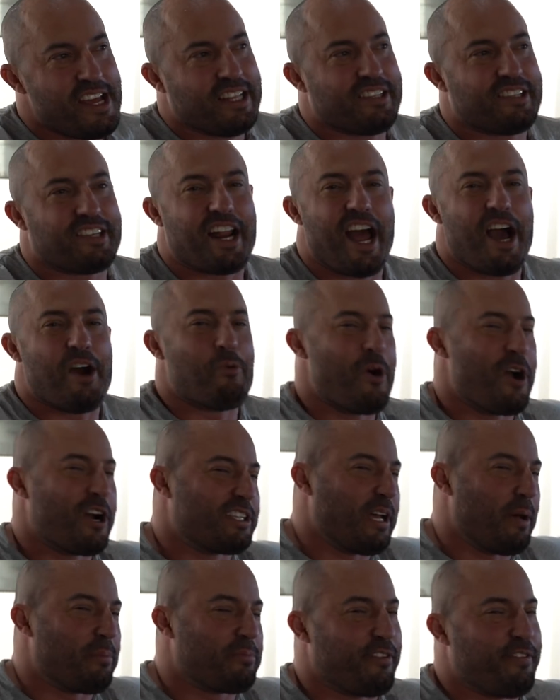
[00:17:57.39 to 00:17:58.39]
Today I
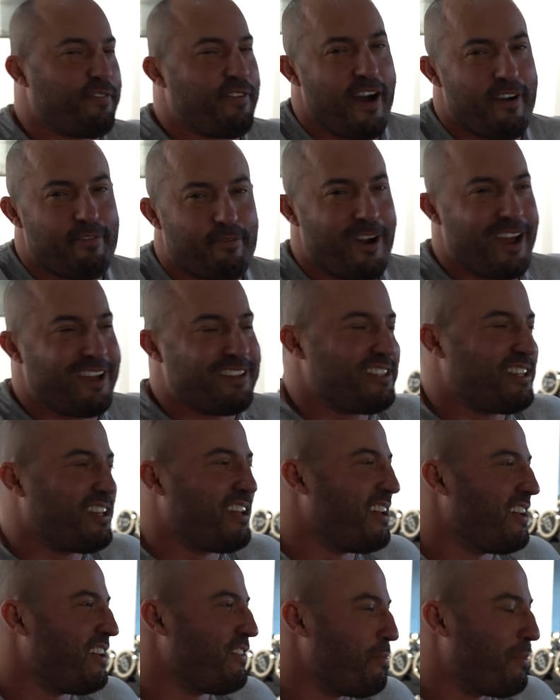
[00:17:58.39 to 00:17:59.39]
worked up to 5 reds
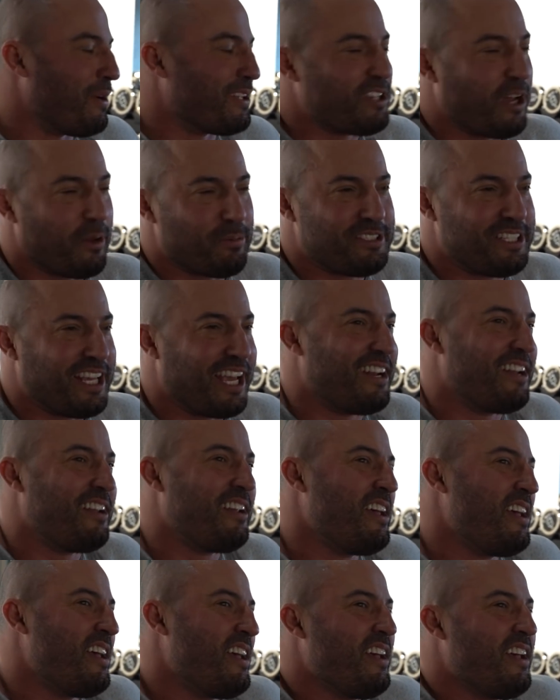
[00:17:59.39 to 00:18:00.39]
for my top
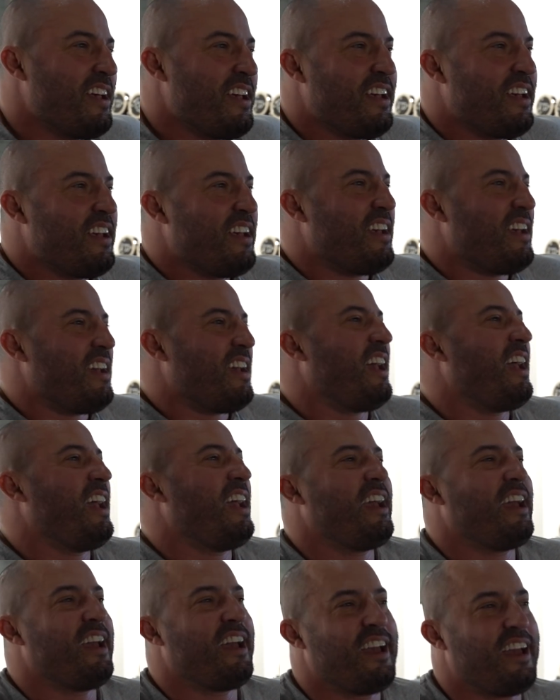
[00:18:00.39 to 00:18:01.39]
set.
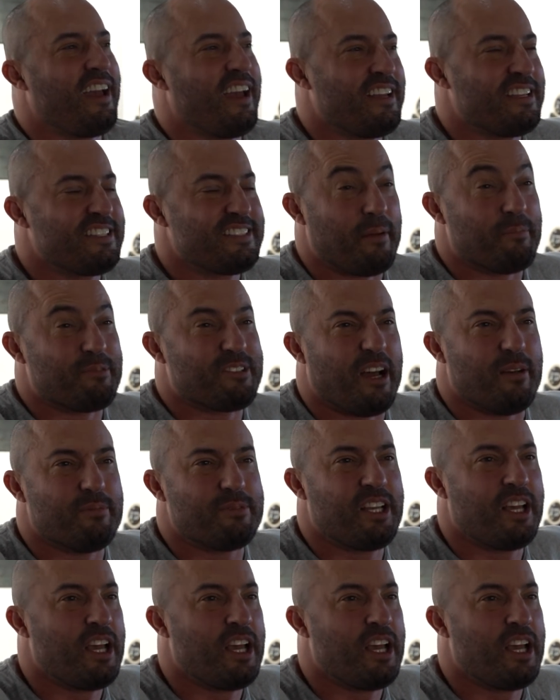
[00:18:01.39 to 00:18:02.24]
Sometimes